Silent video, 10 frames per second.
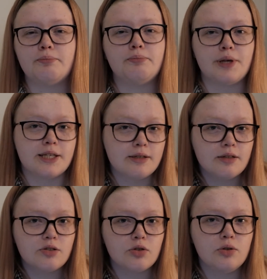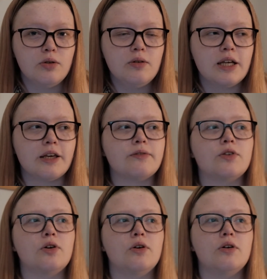business tool if
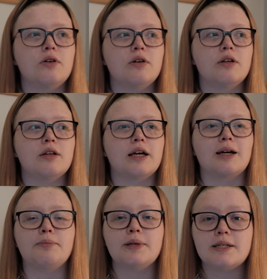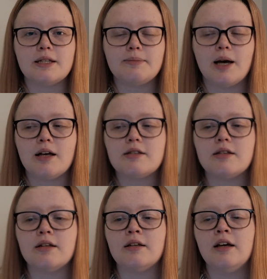you're like a business
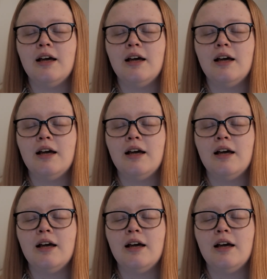person.